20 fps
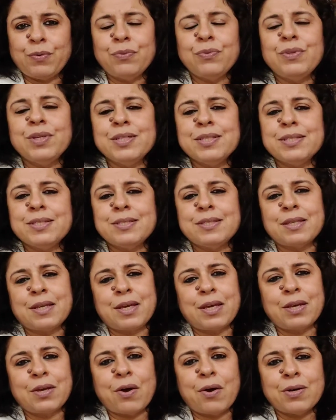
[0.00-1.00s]
this
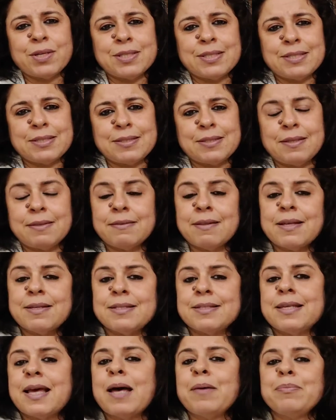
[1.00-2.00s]
chaos that
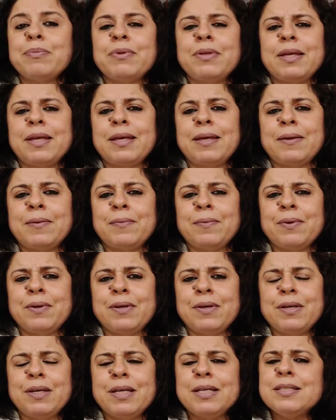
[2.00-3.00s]
is happening.
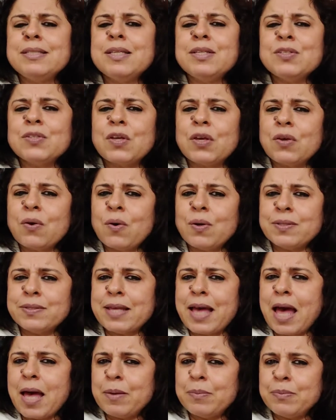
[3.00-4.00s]
Is this chaos
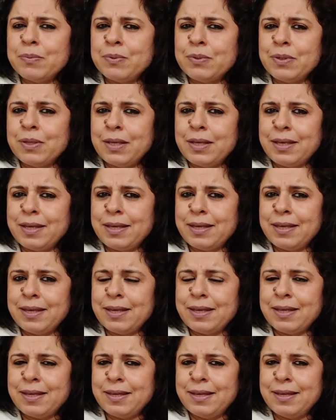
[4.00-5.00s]

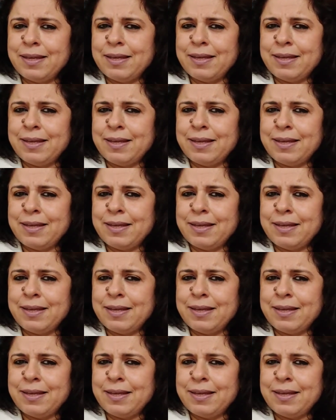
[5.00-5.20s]
happening